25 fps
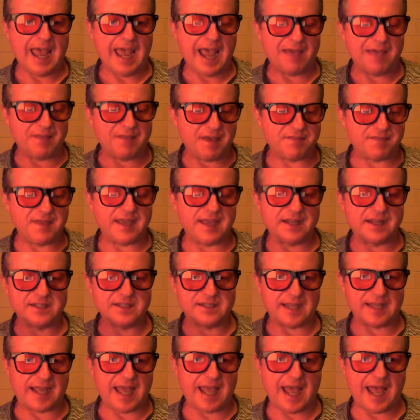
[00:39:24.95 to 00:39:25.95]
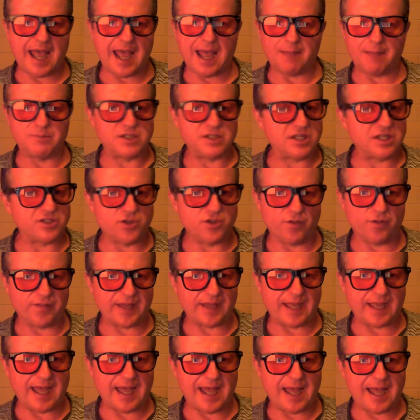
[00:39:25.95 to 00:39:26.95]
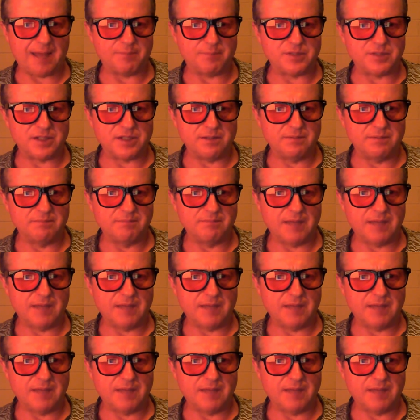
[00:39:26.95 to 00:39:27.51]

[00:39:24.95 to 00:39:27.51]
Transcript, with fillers: And they think it's the carbs. It's not the carbs.